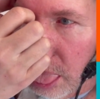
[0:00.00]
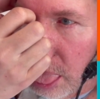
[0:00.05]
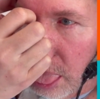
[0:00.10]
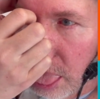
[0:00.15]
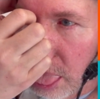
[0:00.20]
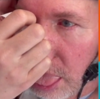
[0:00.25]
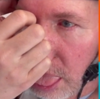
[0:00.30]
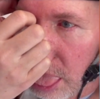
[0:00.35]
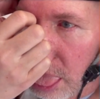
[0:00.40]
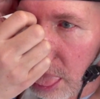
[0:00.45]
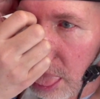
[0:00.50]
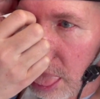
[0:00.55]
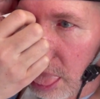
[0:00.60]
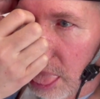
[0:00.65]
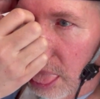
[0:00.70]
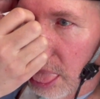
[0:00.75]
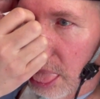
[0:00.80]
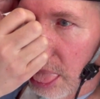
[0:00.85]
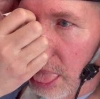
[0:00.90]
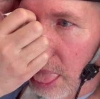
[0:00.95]
more
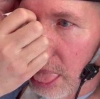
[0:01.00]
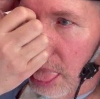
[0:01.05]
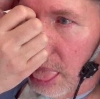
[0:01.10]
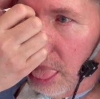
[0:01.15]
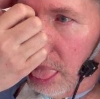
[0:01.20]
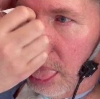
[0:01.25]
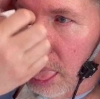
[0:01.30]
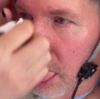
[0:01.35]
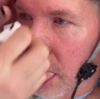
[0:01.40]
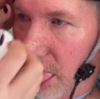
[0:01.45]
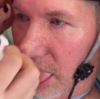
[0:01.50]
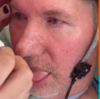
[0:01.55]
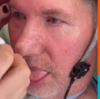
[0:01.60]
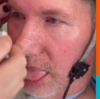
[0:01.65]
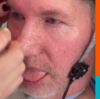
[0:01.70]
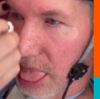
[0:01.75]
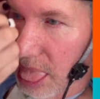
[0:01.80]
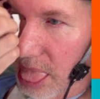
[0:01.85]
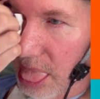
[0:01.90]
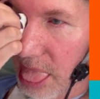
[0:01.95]
ability to
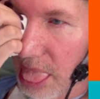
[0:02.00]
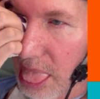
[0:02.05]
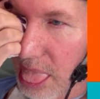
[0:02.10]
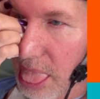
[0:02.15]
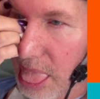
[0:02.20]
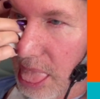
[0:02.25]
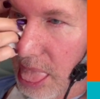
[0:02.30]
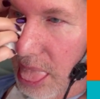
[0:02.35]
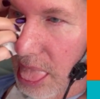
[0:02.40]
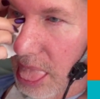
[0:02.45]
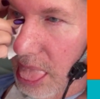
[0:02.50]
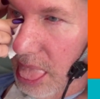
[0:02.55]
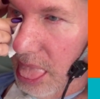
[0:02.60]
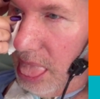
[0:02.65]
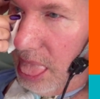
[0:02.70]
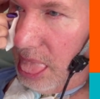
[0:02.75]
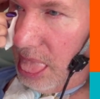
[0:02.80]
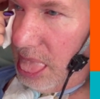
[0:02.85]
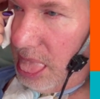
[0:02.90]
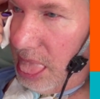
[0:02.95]
control themselves,
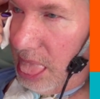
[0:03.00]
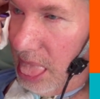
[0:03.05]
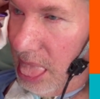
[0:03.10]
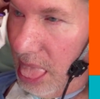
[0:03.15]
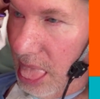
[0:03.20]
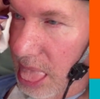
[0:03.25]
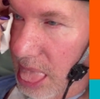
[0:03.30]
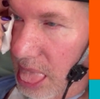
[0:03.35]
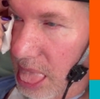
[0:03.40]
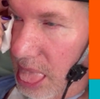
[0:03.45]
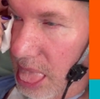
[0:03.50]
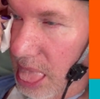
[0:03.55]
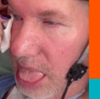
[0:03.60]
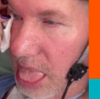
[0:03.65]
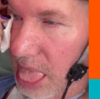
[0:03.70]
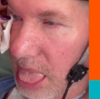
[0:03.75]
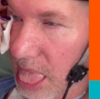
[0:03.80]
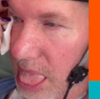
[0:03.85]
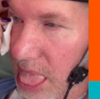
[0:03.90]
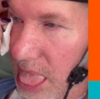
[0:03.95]
they always tell people
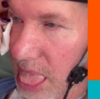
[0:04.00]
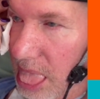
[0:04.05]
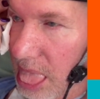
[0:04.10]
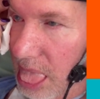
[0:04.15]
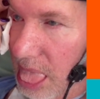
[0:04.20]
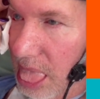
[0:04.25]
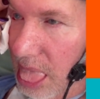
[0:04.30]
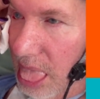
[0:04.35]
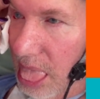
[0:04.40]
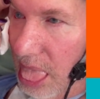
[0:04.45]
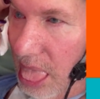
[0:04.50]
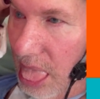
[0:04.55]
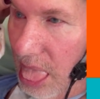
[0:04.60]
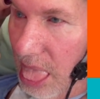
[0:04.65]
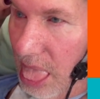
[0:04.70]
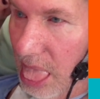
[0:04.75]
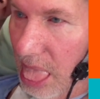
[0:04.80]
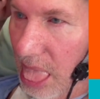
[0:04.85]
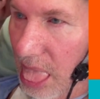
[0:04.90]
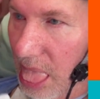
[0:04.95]
with scleral
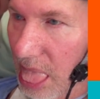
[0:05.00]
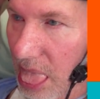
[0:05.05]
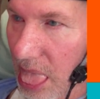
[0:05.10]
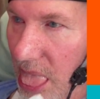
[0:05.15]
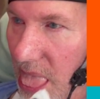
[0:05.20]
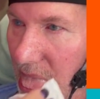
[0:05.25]
lenses, you have